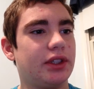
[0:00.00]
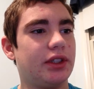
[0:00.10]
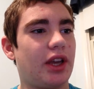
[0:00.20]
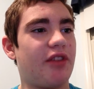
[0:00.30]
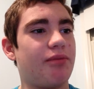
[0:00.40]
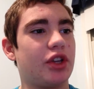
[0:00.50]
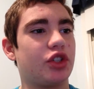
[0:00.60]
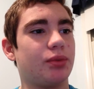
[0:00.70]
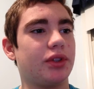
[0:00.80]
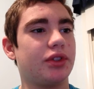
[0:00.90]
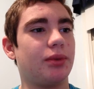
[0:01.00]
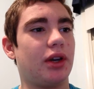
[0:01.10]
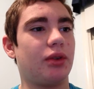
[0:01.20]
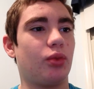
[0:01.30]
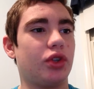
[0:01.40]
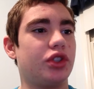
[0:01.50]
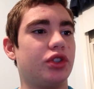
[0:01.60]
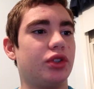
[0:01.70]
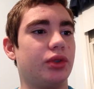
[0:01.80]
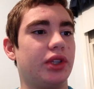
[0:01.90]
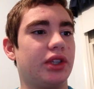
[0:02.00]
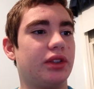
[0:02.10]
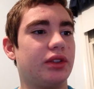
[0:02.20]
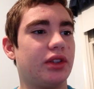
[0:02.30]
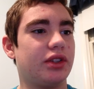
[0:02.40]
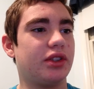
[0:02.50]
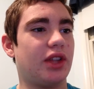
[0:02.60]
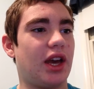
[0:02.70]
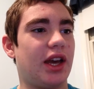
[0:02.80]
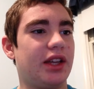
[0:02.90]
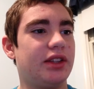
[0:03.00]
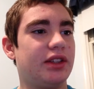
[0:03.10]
have measurements about what you're doing, this and that.